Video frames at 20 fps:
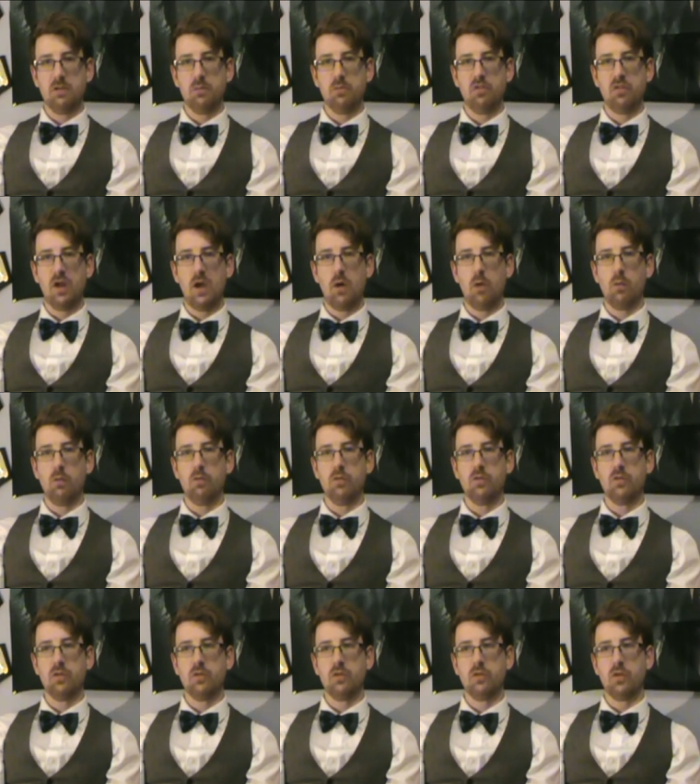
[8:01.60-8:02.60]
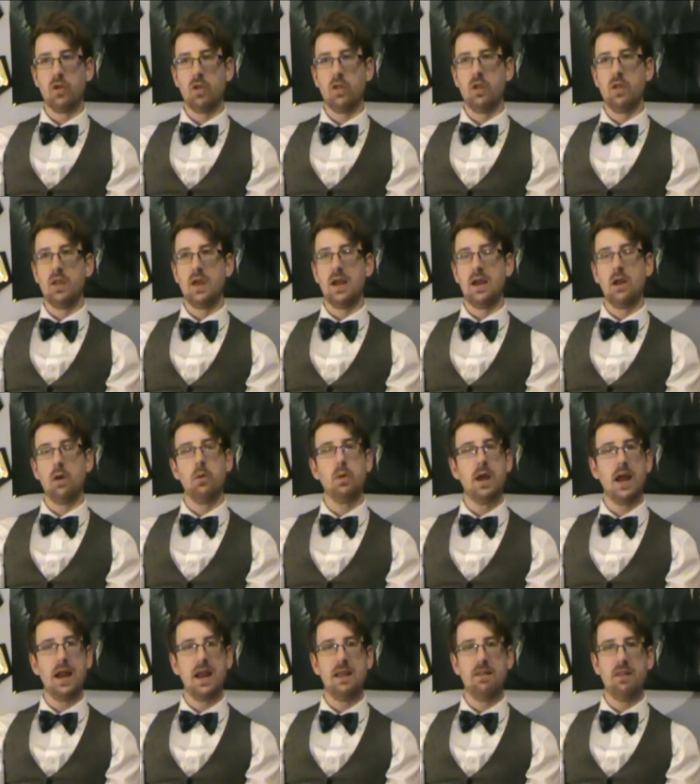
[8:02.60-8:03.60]
themselves so that they don't
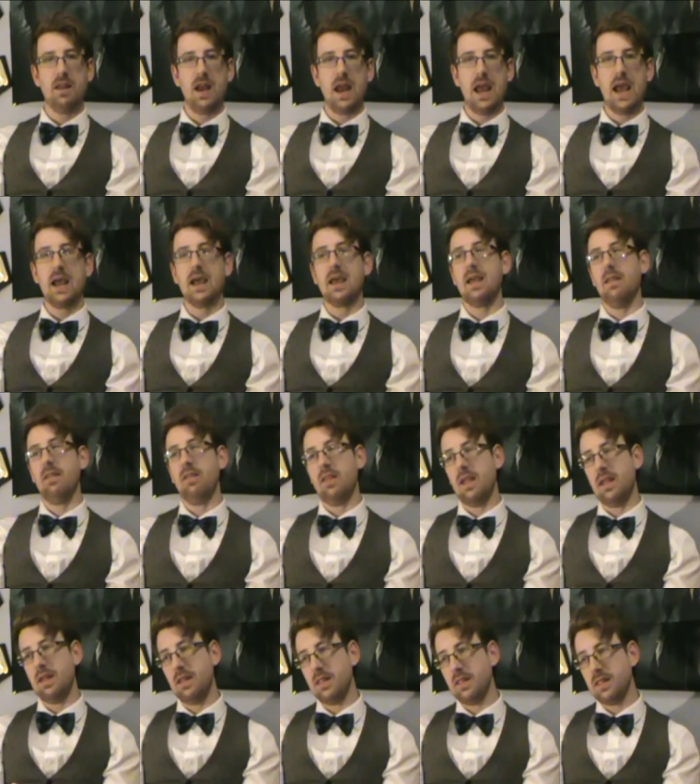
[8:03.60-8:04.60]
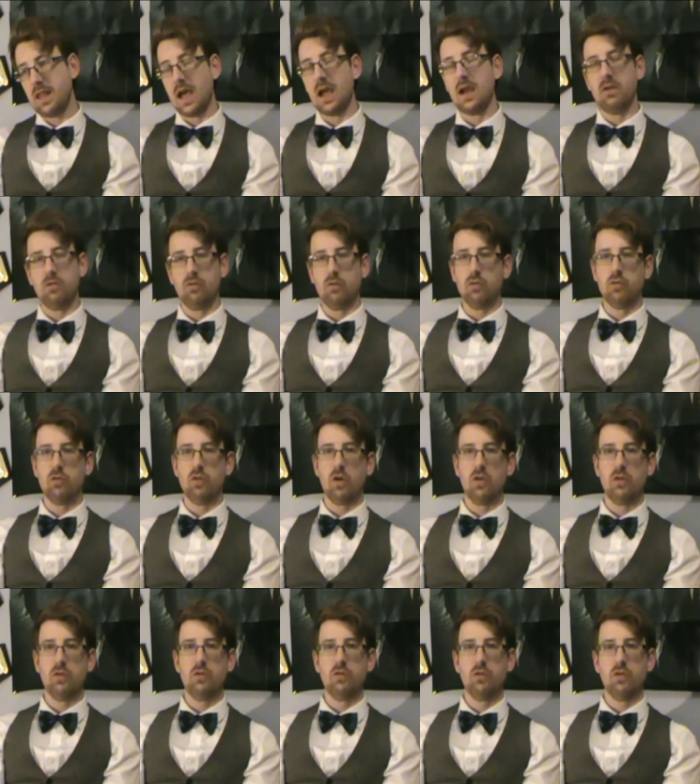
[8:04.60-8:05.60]
get it in the neck, and then that is your
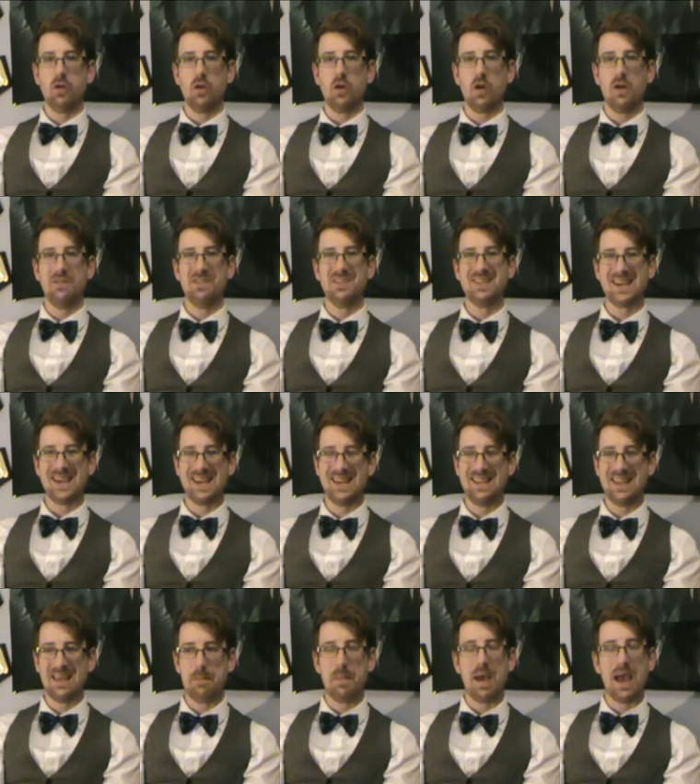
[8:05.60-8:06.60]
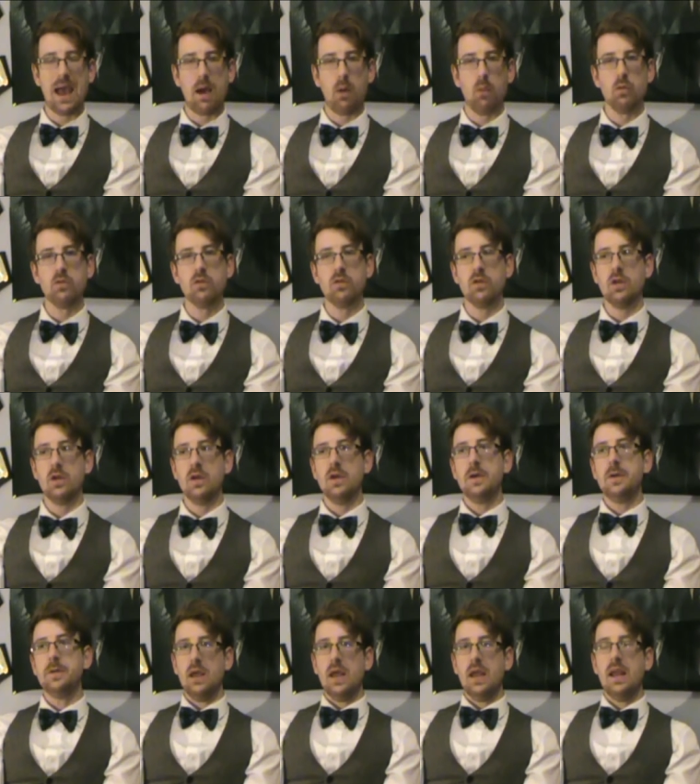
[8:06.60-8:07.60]
chance to kind of take them out.
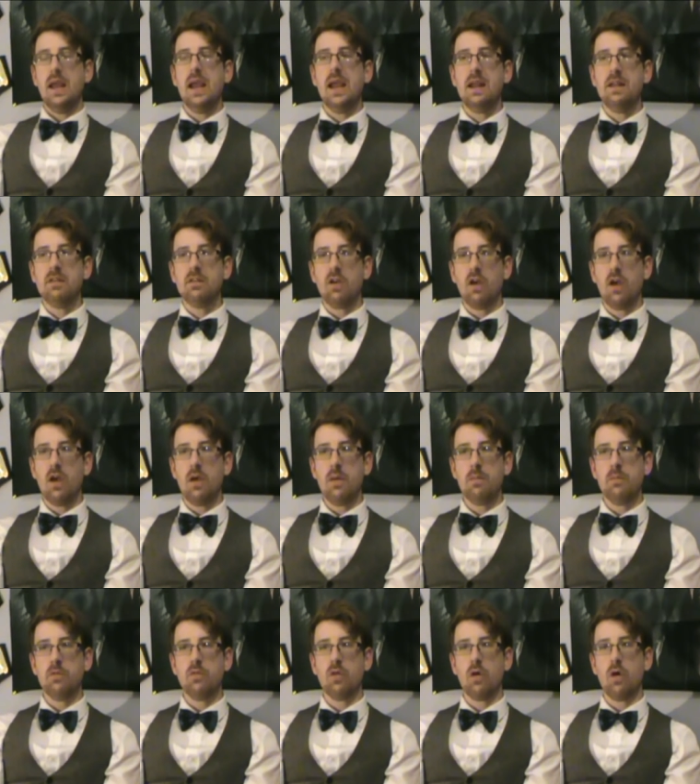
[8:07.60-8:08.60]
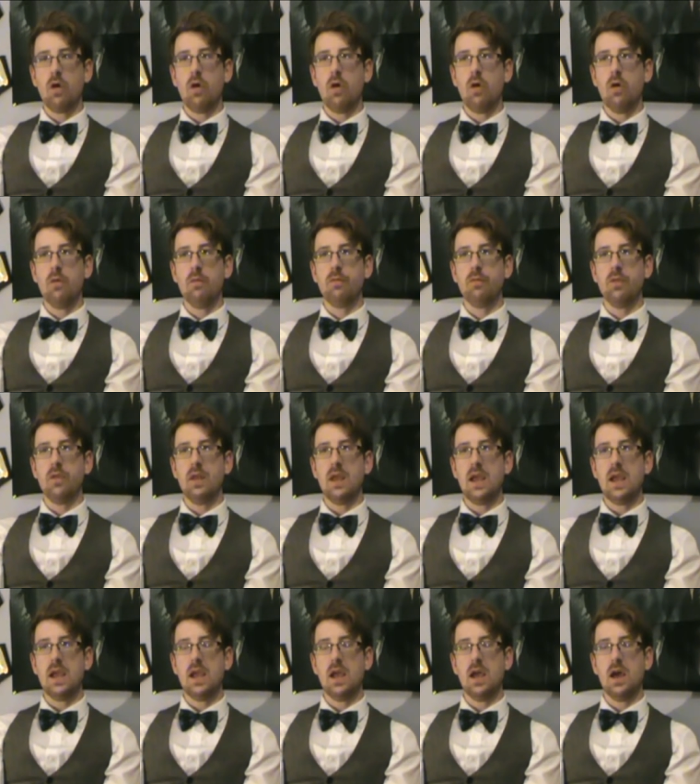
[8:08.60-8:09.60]
In terms of
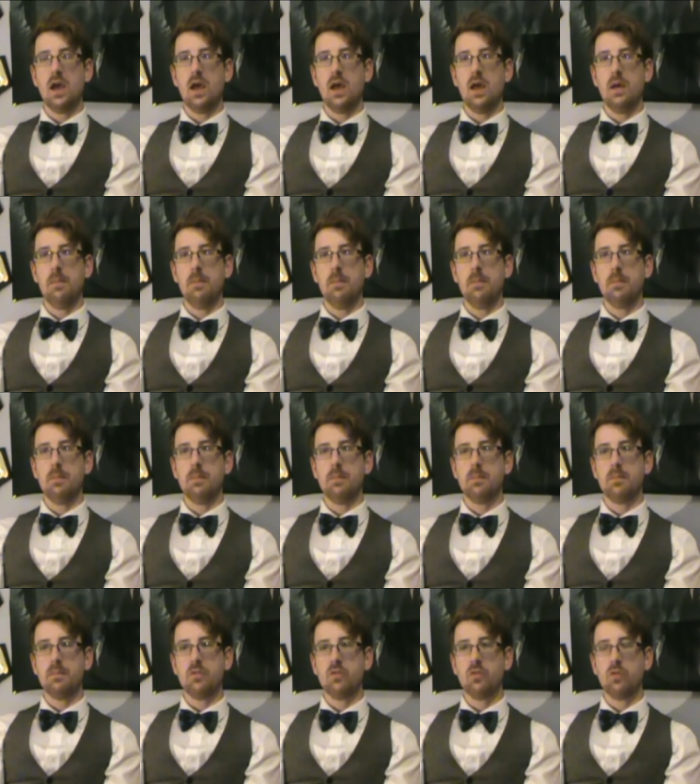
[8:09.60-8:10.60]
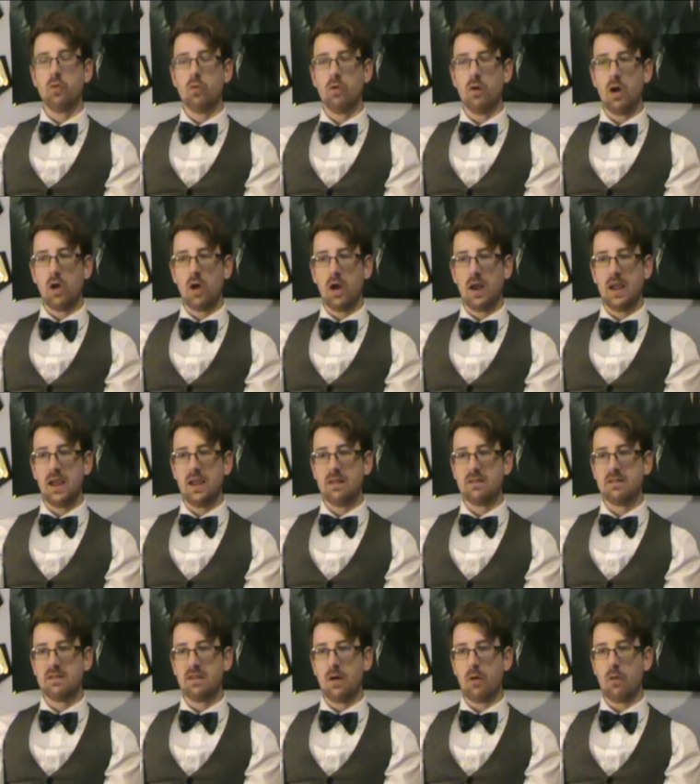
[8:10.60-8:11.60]
the um, storyline
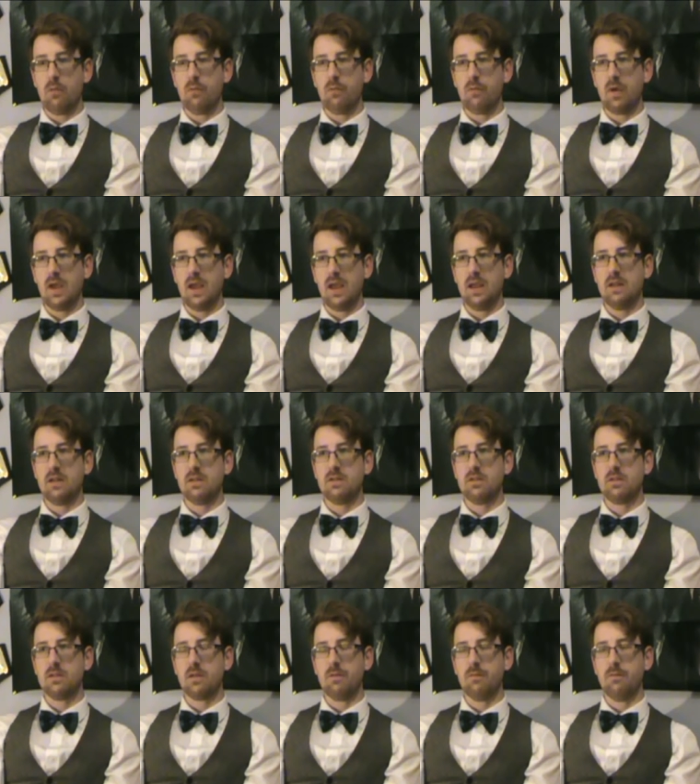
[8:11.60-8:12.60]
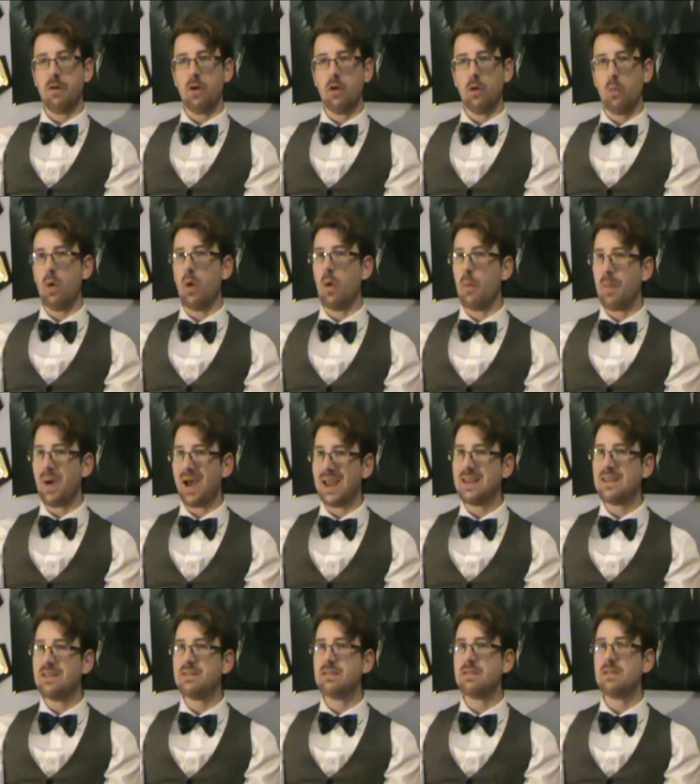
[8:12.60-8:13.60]
itself, it's very well
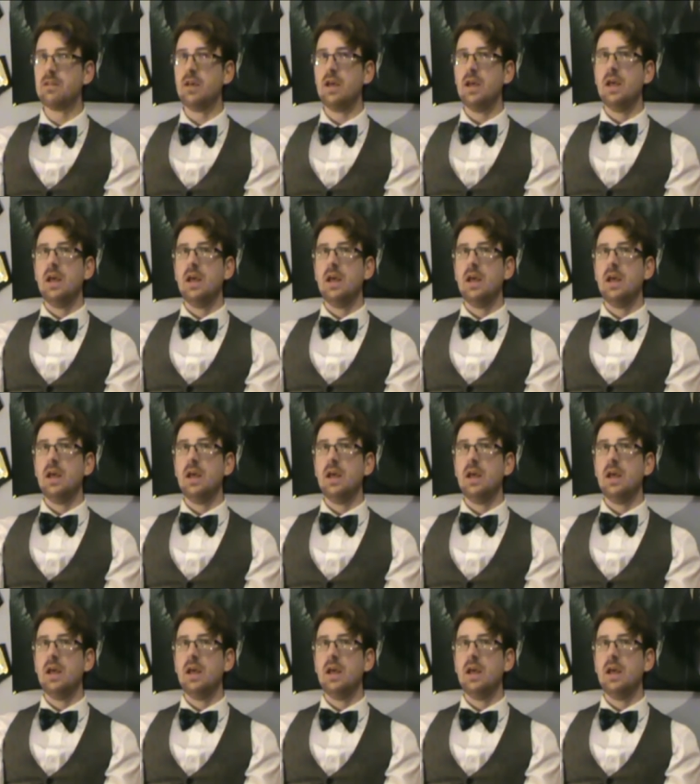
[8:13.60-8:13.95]
paced.